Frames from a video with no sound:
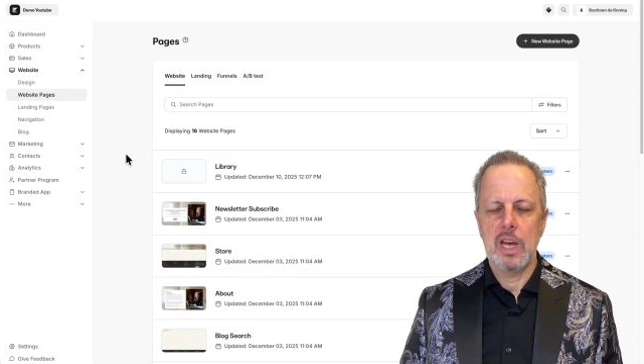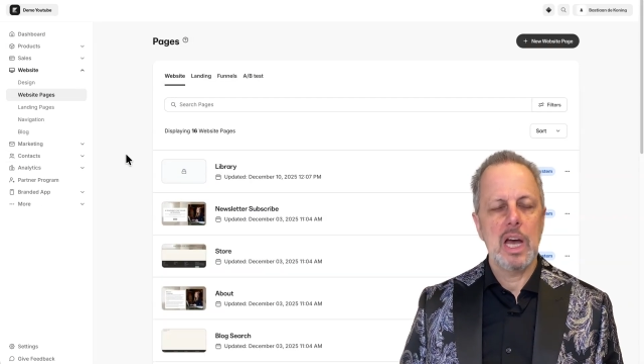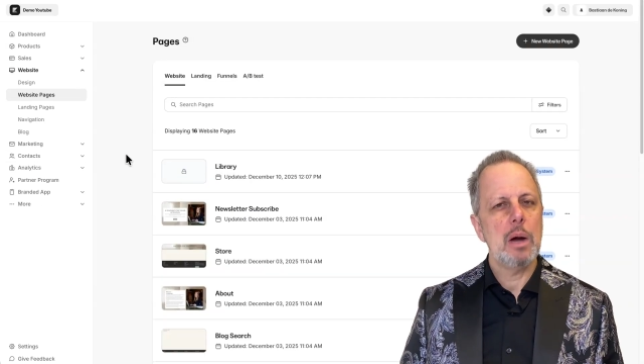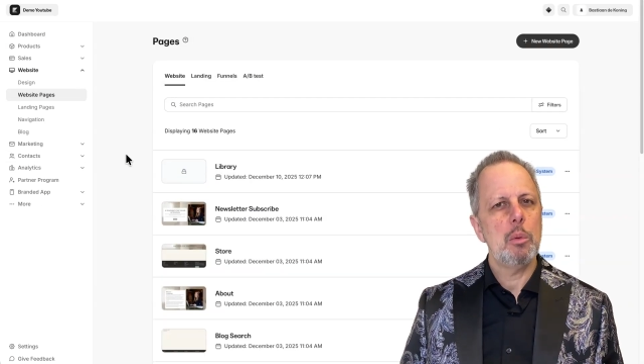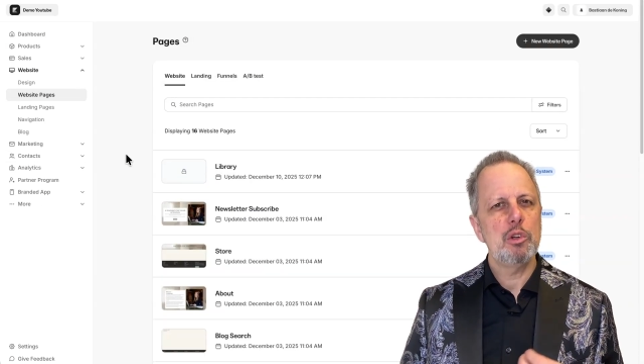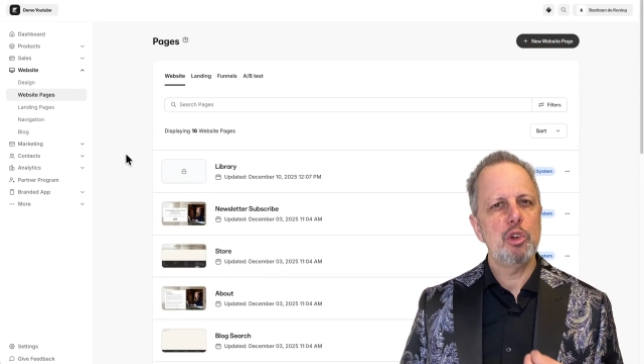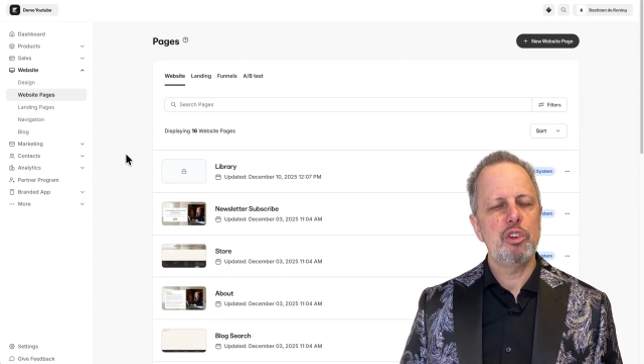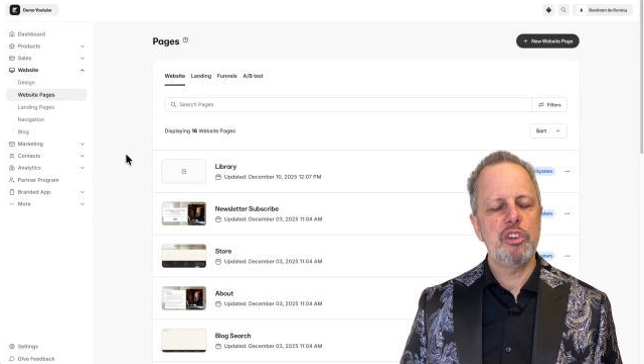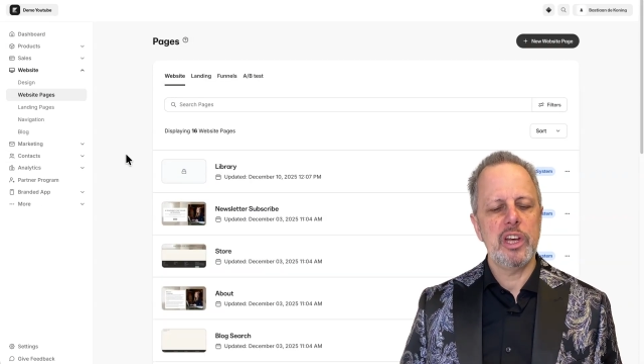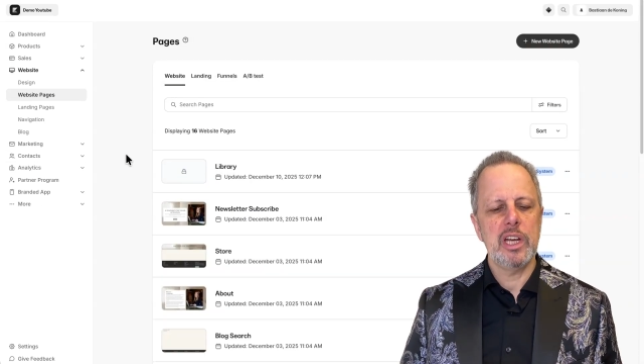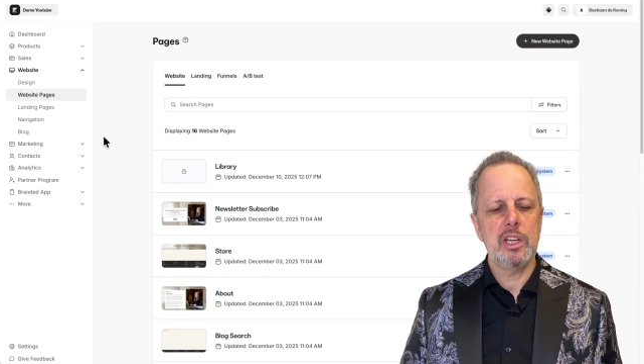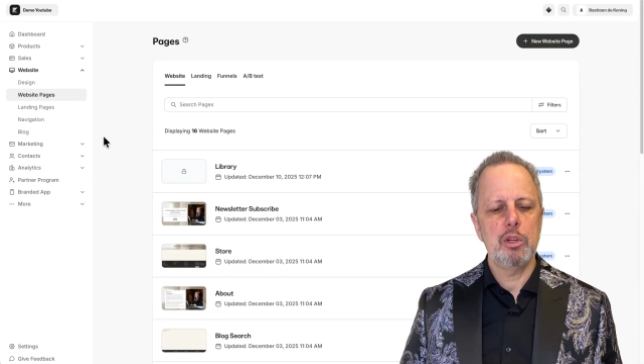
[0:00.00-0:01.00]
I want to
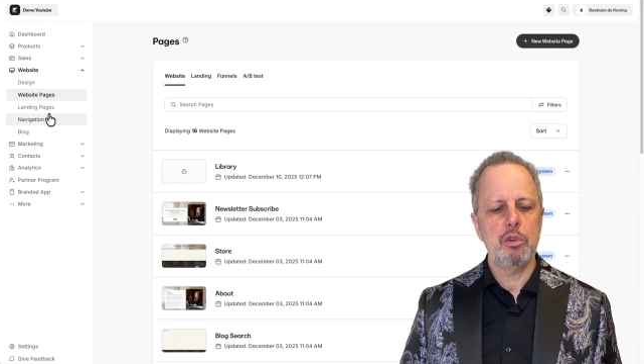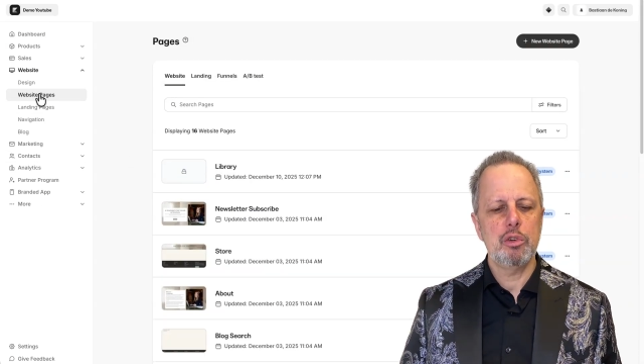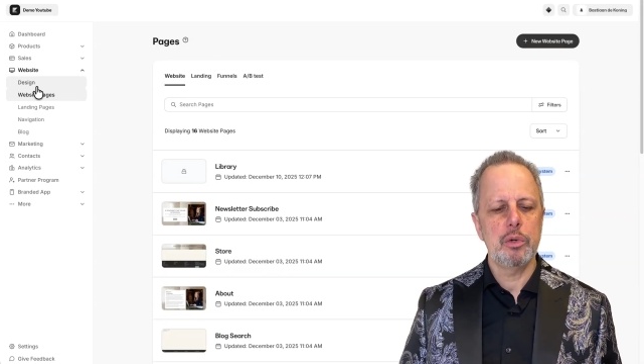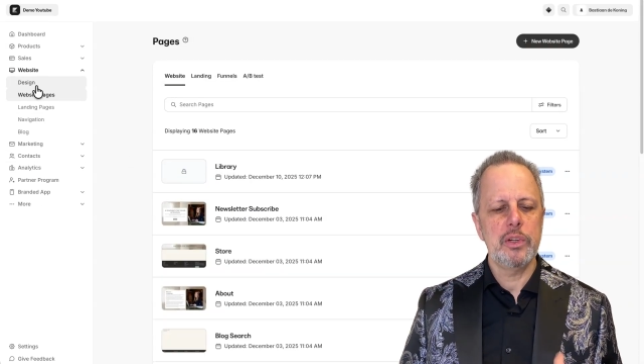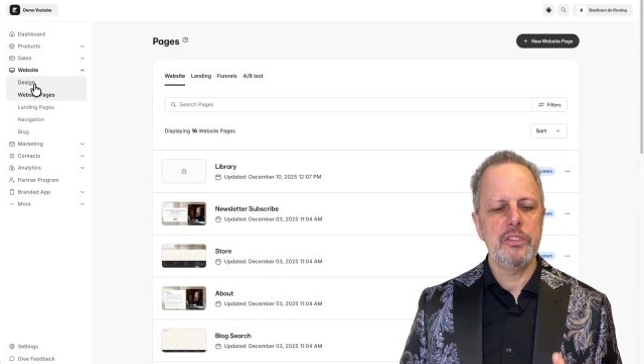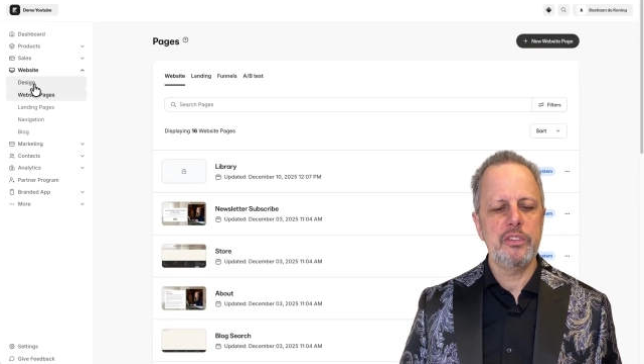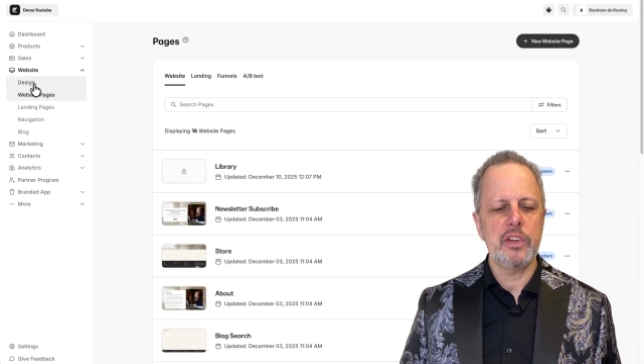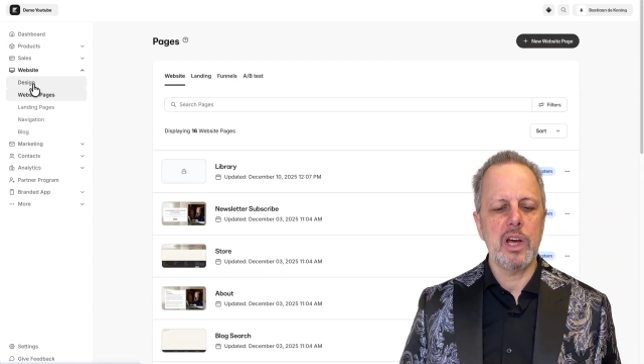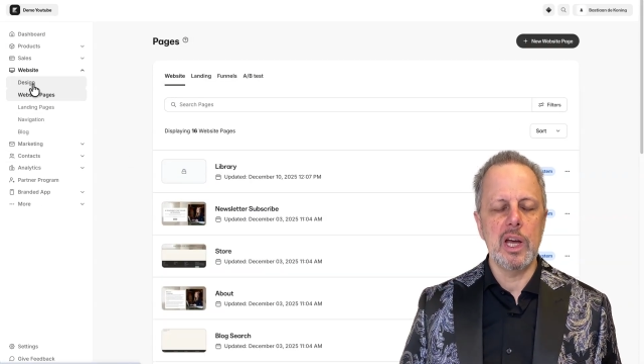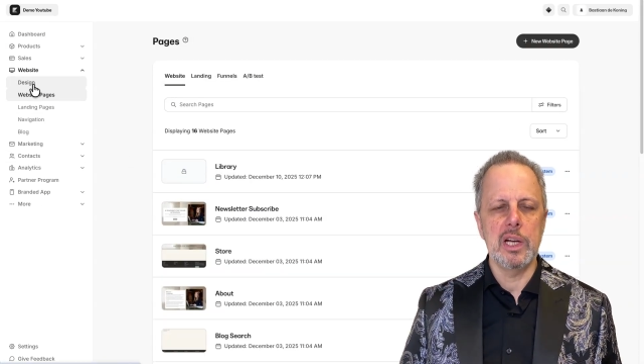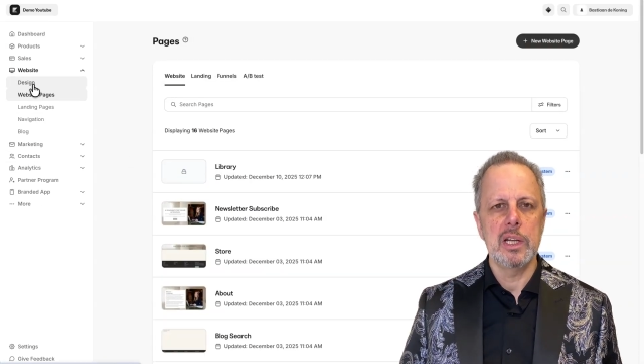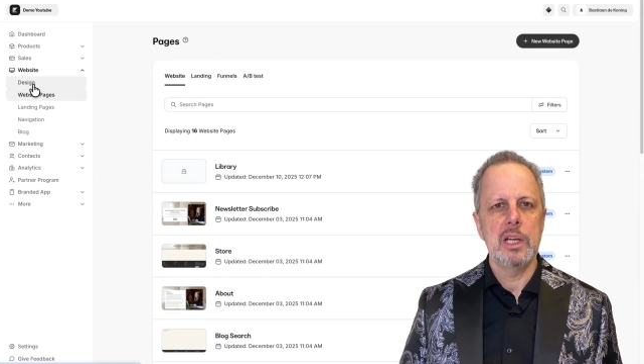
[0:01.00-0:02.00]
take you to
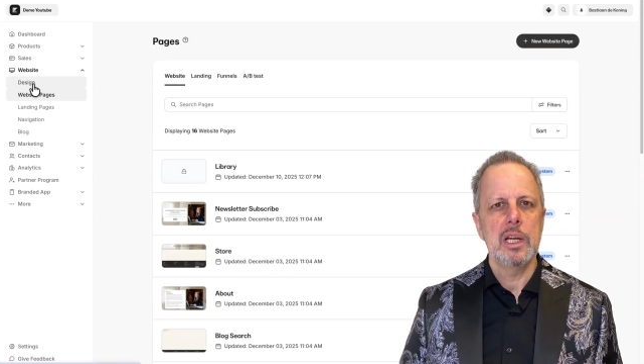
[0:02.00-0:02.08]
design.